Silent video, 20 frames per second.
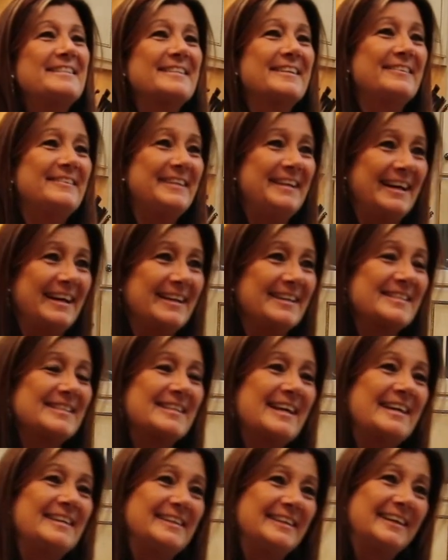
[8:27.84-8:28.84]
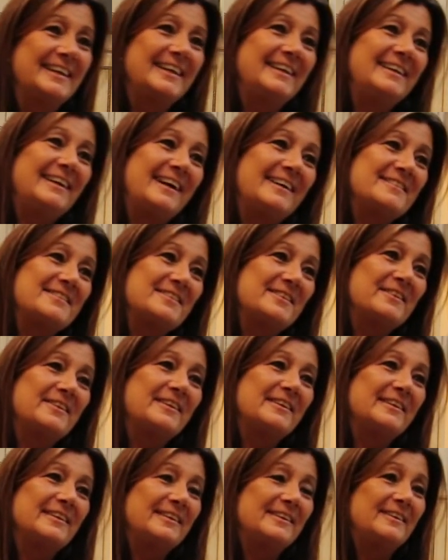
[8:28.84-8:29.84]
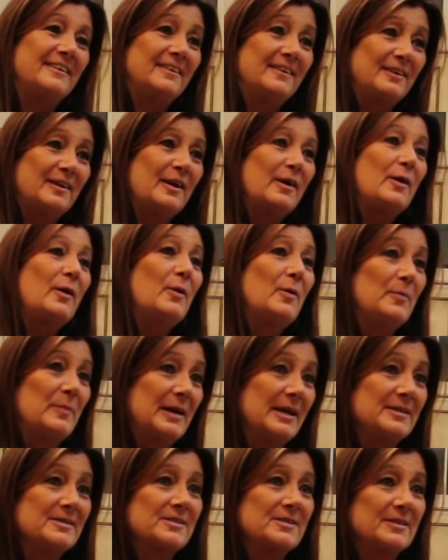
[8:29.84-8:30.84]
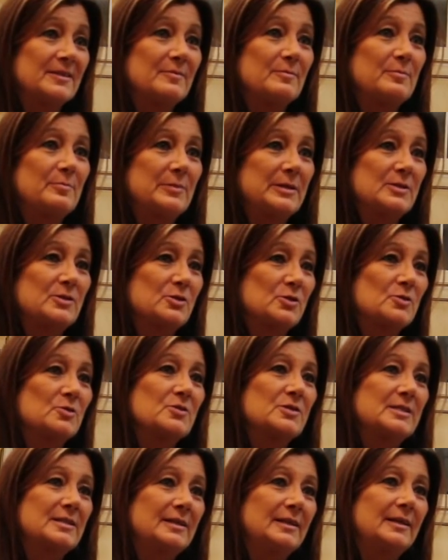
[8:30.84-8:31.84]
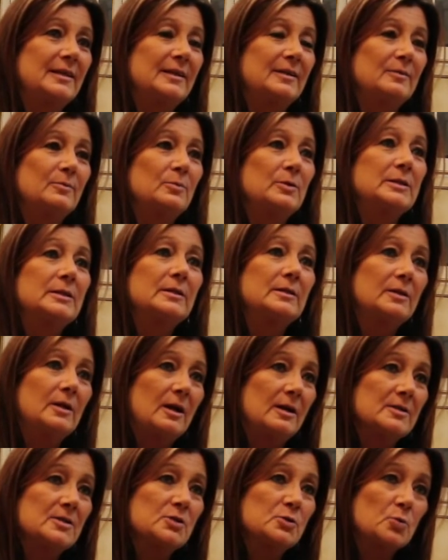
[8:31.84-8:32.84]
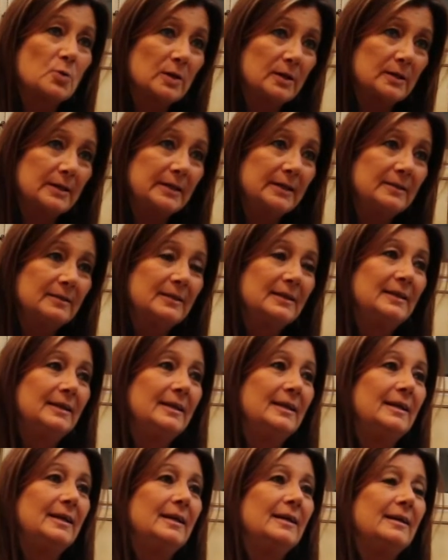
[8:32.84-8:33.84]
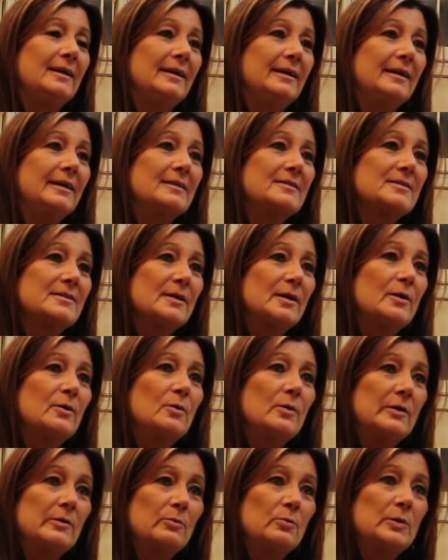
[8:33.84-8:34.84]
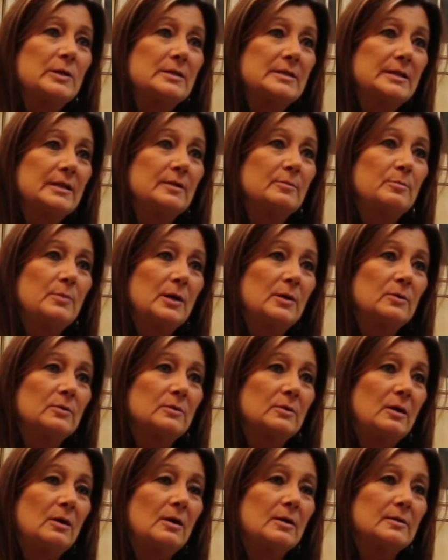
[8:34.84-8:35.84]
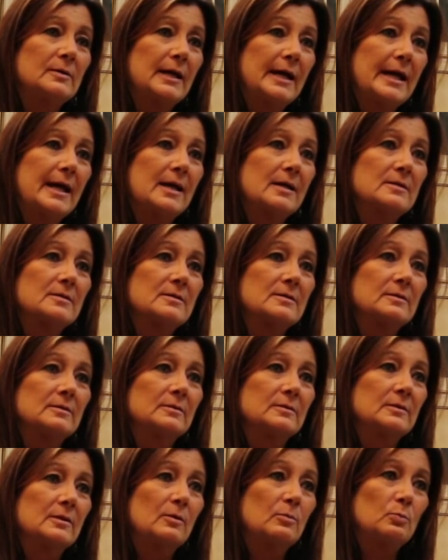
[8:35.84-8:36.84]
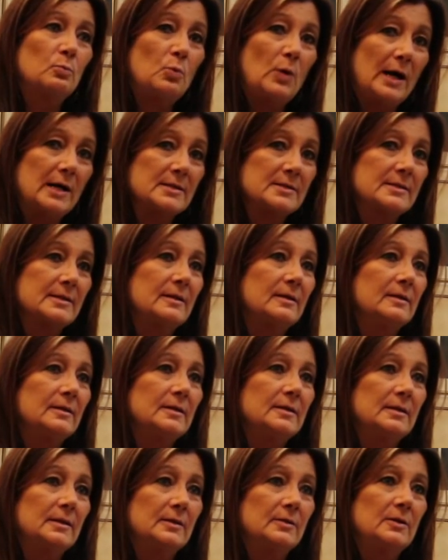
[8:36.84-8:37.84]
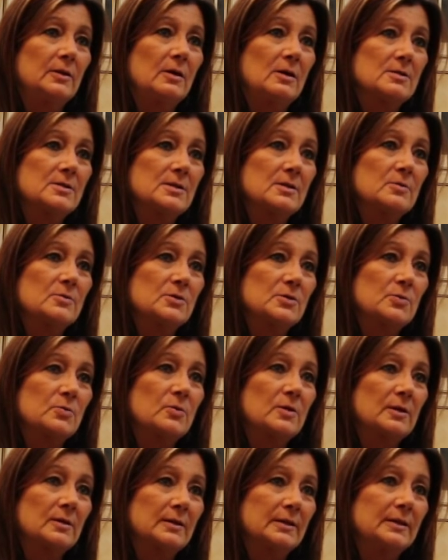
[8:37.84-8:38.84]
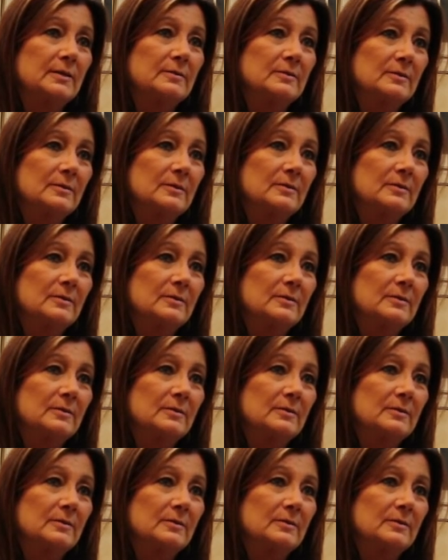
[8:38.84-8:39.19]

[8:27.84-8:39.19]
So yes, I did. I took a whole bunch of pictures. We did a lot of snorkeling, and so we did both on land while sailing and then also snorkeling